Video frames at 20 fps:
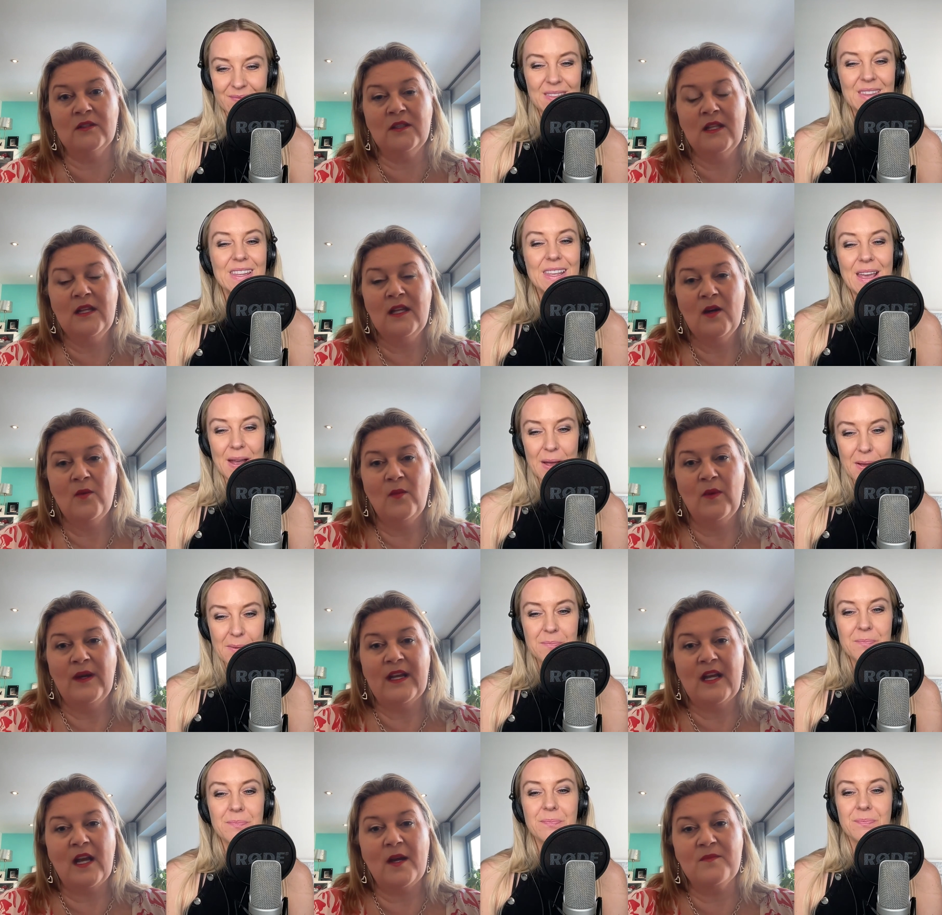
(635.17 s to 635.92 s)
Speaker 1: yeah. when
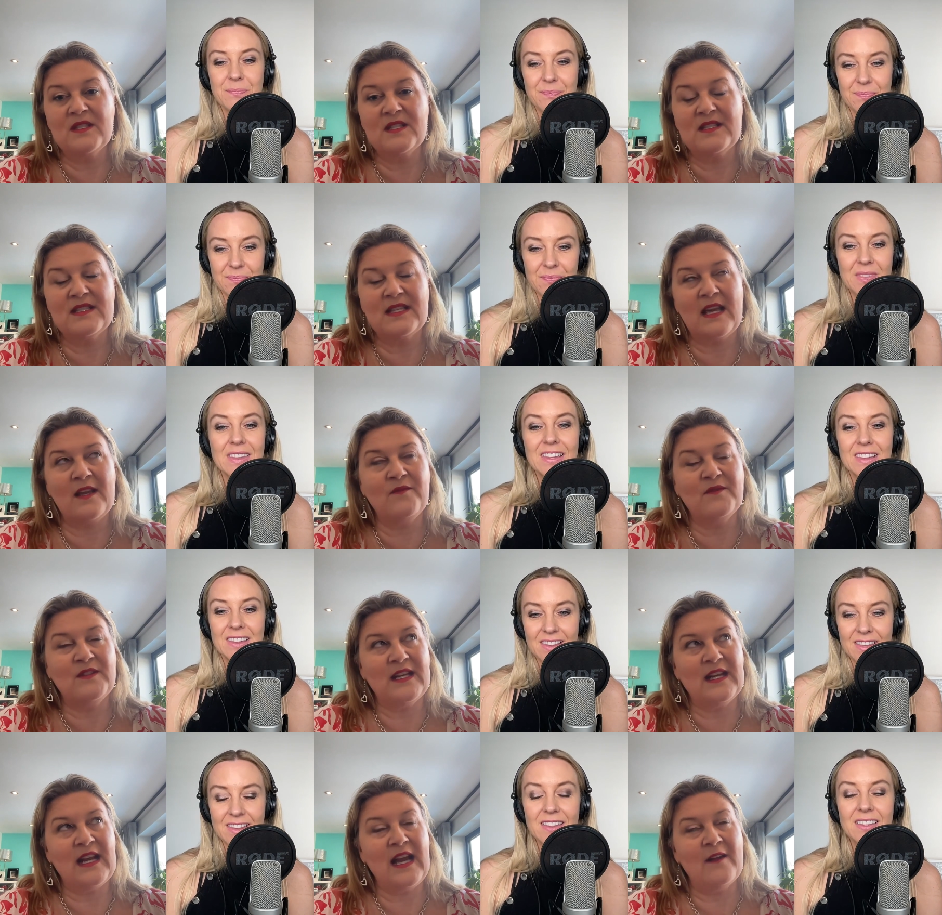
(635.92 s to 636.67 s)
it comes to
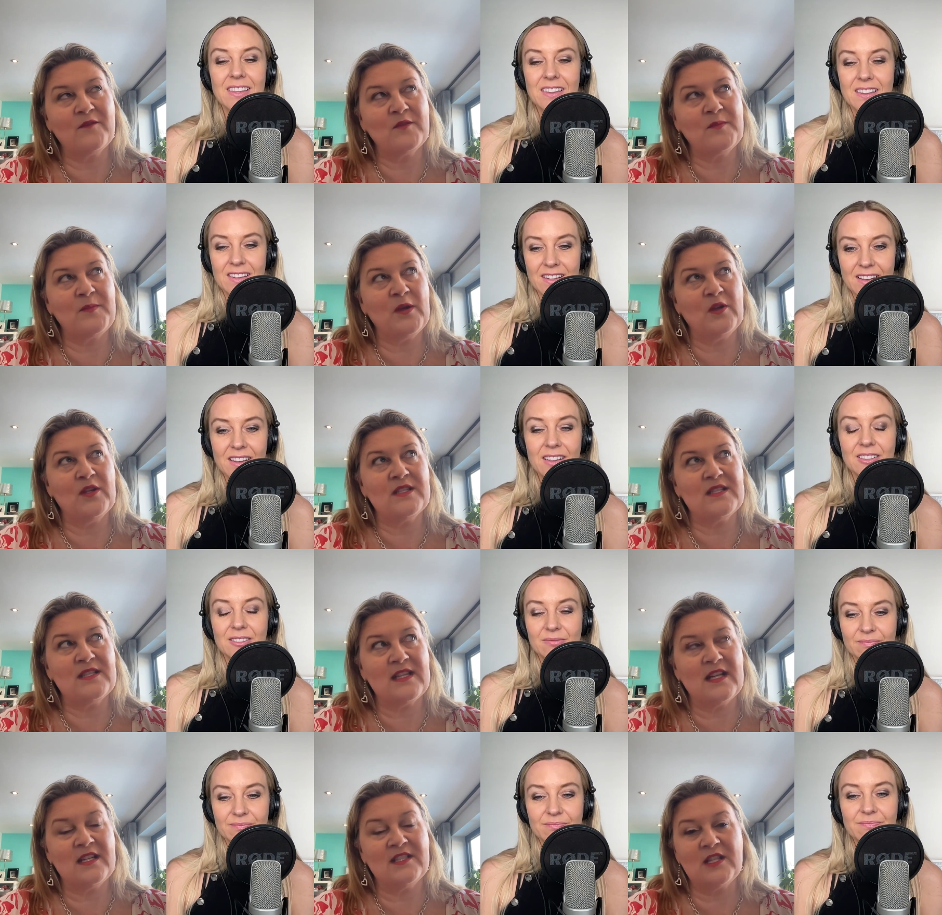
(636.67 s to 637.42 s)
safety. And I have to be honest
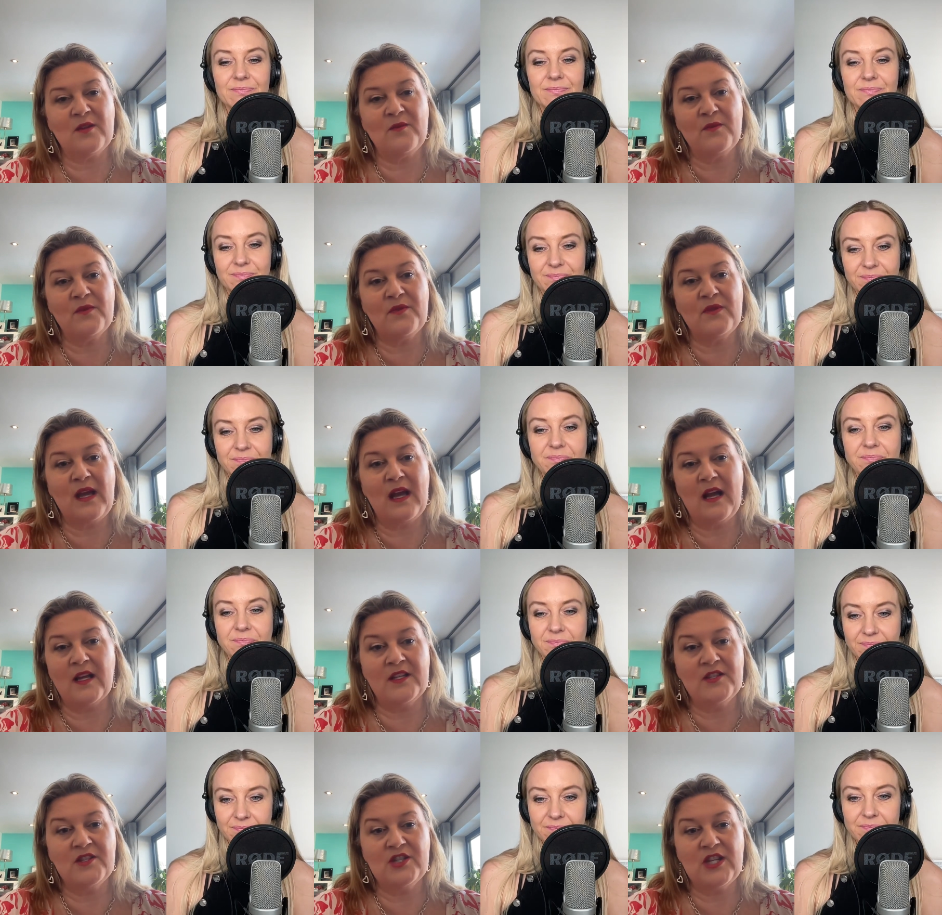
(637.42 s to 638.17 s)
and say I don't I
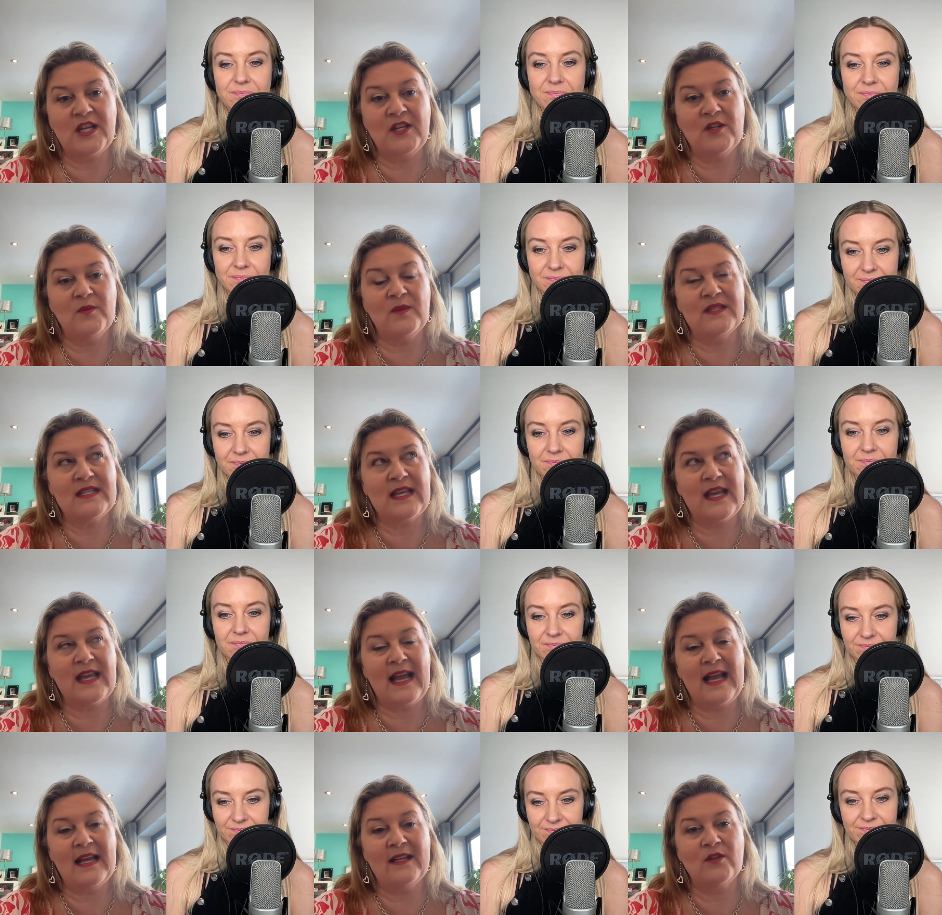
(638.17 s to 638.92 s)
can genuinely say
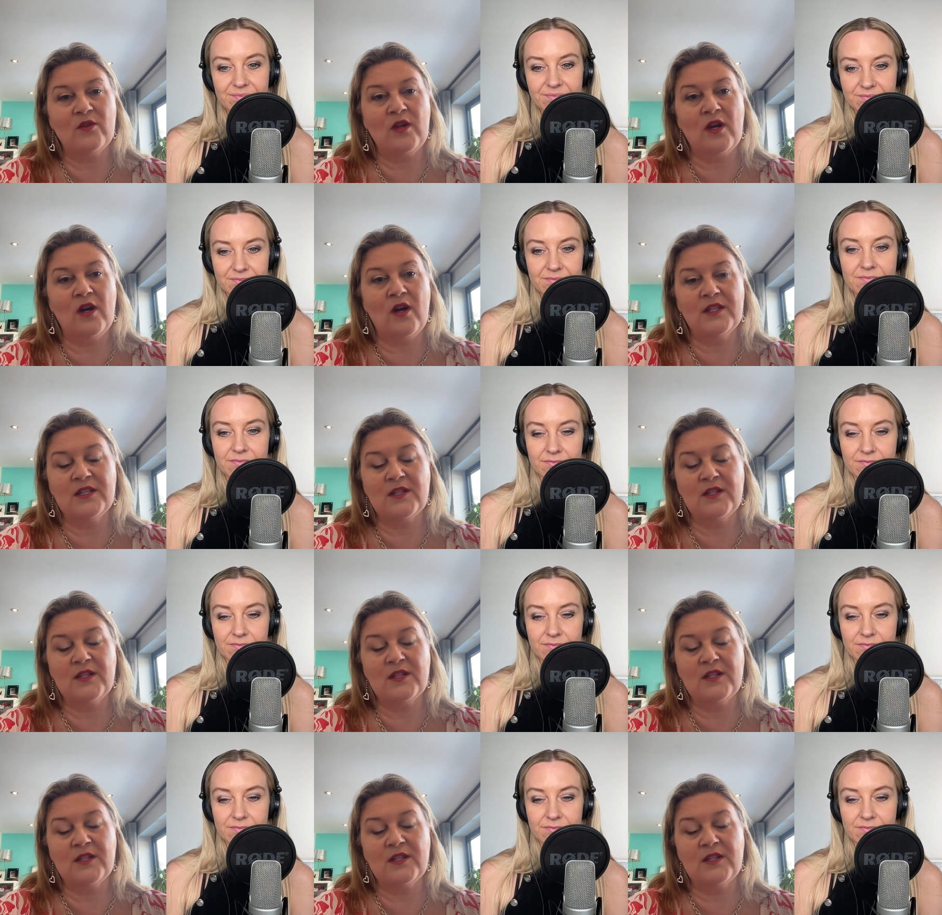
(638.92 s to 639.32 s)
hand on heart.